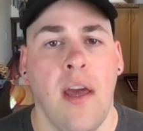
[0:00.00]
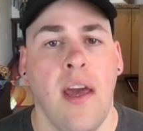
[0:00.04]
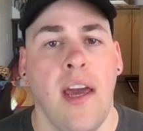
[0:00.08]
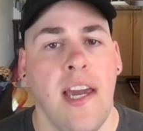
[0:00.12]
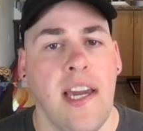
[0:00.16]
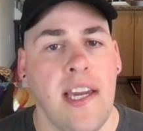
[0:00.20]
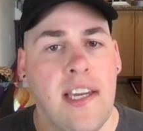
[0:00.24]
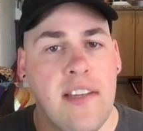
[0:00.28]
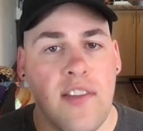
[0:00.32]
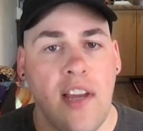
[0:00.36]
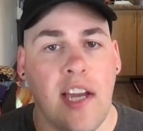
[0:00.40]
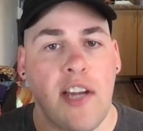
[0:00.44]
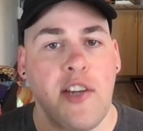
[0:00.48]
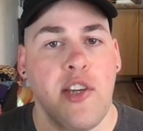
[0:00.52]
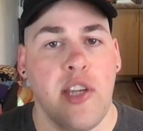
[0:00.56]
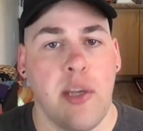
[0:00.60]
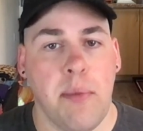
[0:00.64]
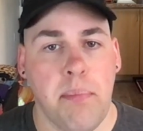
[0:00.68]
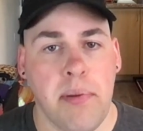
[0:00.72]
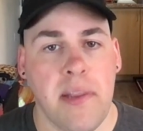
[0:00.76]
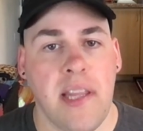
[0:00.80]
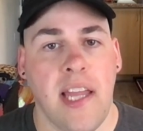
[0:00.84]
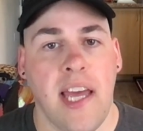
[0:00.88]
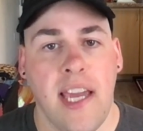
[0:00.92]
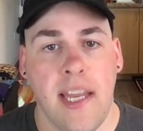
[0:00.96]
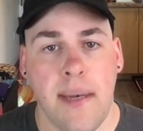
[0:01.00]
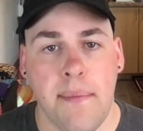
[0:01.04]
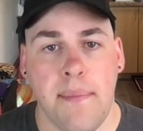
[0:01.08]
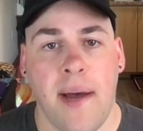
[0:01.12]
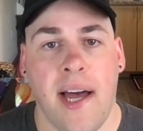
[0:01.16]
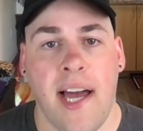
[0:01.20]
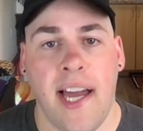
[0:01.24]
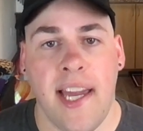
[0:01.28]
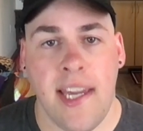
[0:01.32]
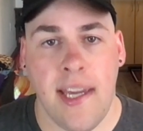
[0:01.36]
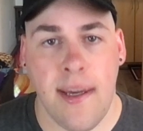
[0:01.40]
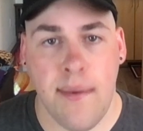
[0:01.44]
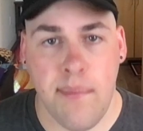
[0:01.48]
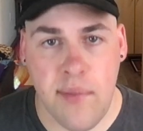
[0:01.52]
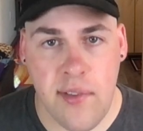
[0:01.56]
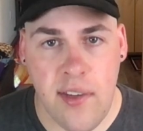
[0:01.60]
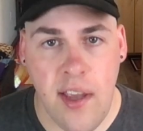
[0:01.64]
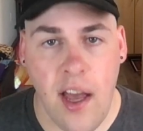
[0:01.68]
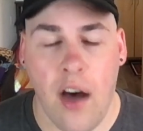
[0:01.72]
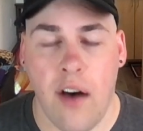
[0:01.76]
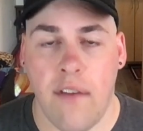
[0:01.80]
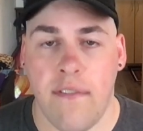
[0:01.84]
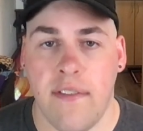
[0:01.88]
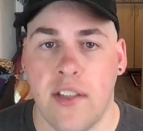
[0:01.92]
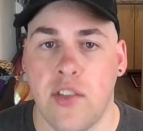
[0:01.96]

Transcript: He's actually played by himself,